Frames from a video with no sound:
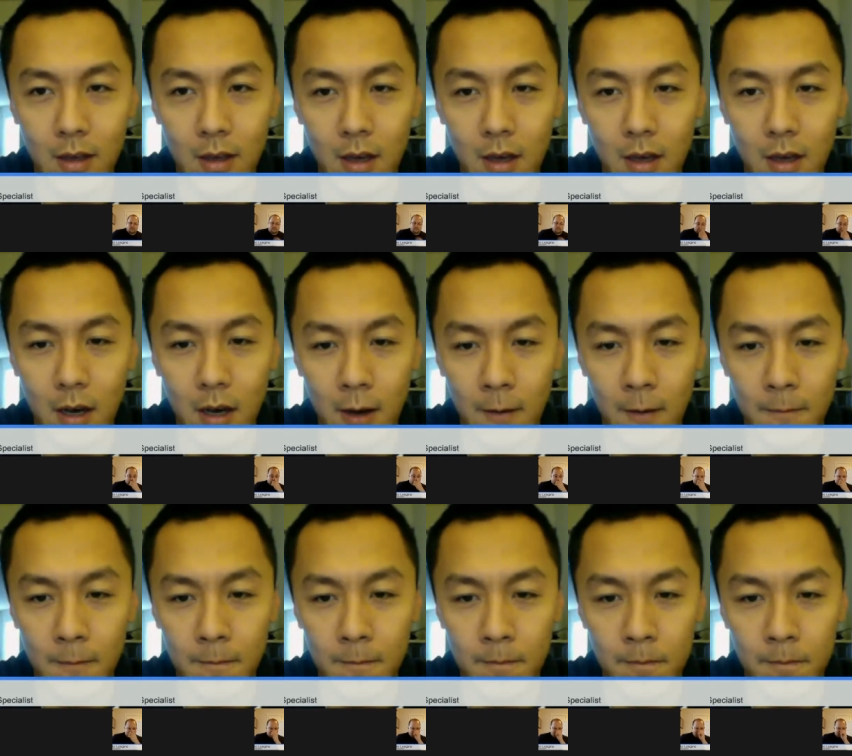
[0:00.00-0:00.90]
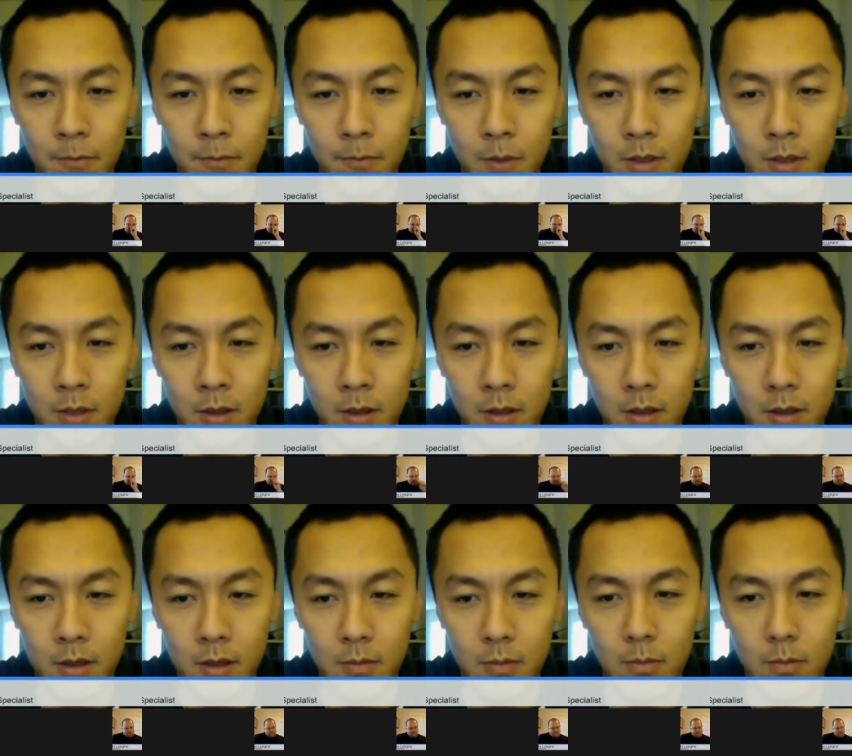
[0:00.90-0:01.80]
So
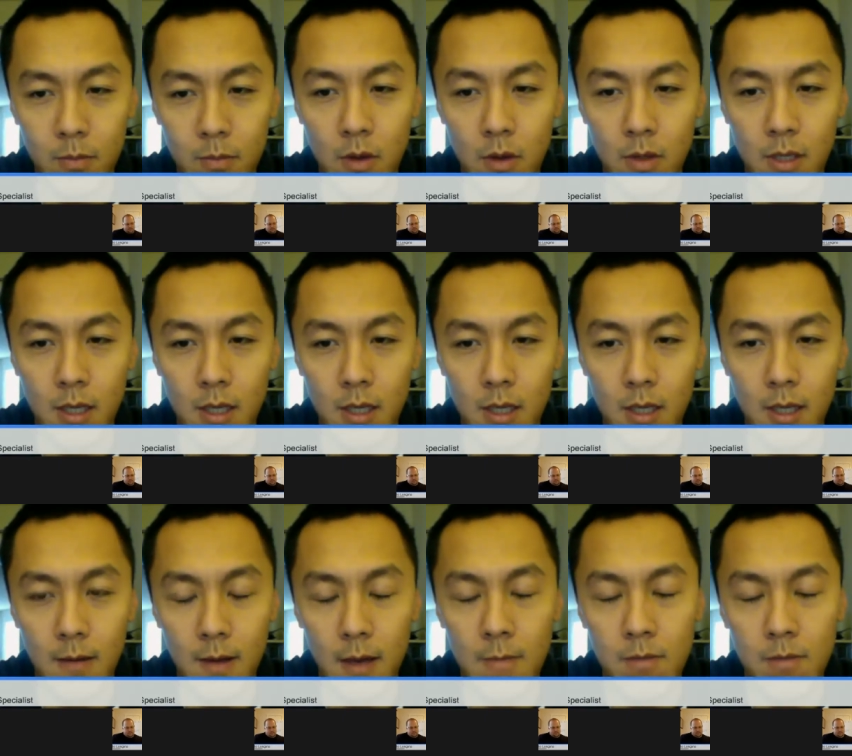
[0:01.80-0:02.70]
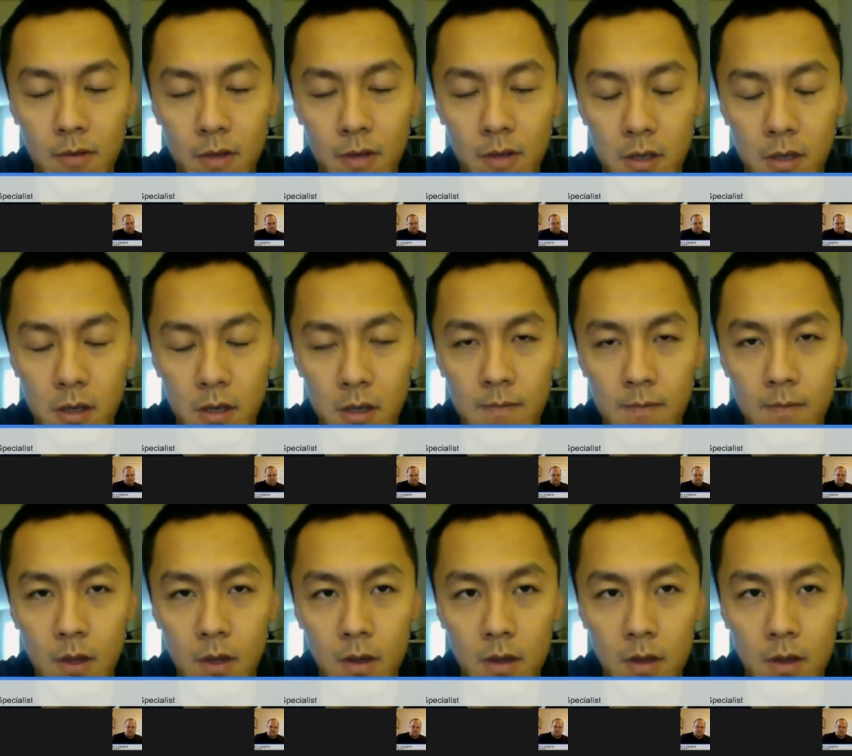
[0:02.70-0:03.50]
it's mostly improvisational.